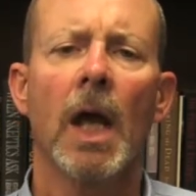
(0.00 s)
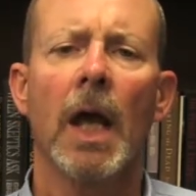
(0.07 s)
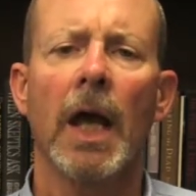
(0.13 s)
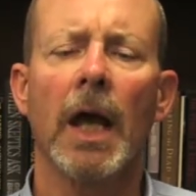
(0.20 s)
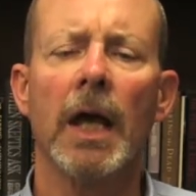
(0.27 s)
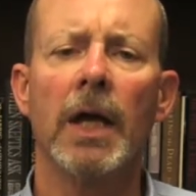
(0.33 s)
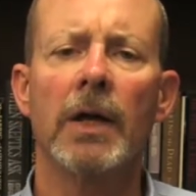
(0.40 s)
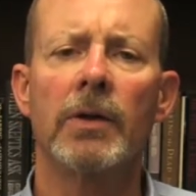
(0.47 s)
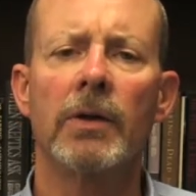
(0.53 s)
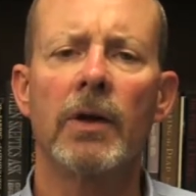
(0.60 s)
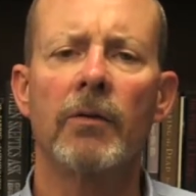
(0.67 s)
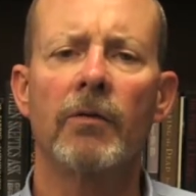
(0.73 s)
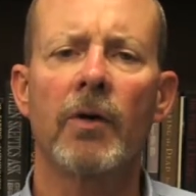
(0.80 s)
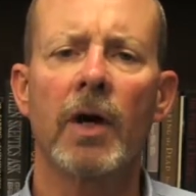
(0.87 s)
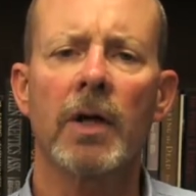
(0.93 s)
And
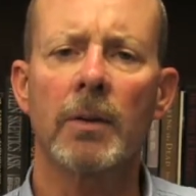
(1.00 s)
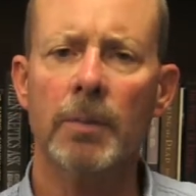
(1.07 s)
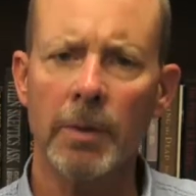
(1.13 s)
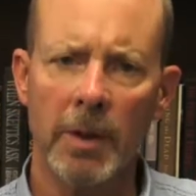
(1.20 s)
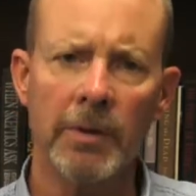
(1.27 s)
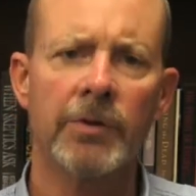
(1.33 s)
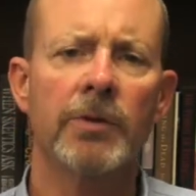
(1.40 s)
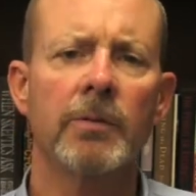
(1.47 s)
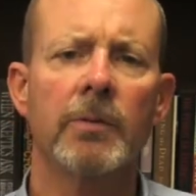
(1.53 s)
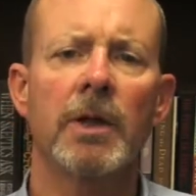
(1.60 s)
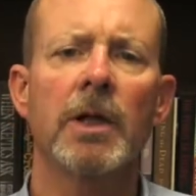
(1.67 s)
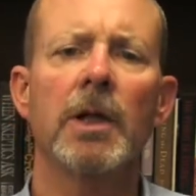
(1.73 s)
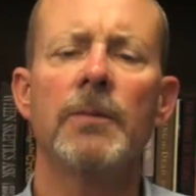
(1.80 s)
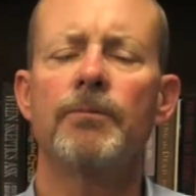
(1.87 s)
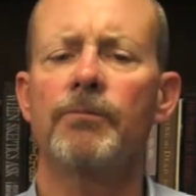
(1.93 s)
find a place to
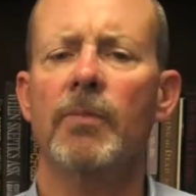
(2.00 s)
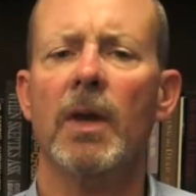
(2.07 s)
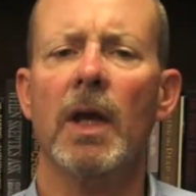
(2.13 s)
meet.